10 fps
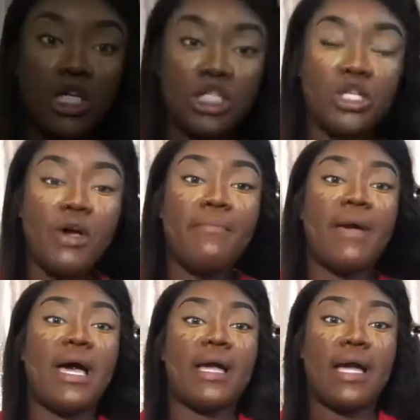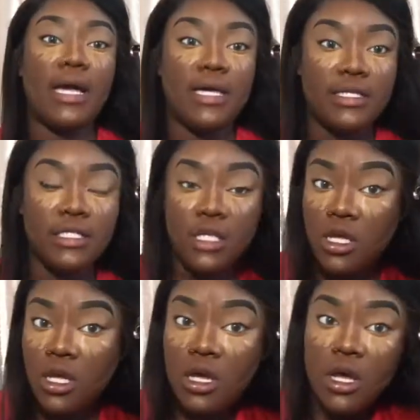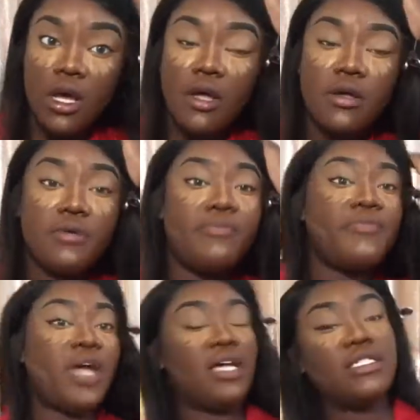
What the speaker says: So I'm back, guys. I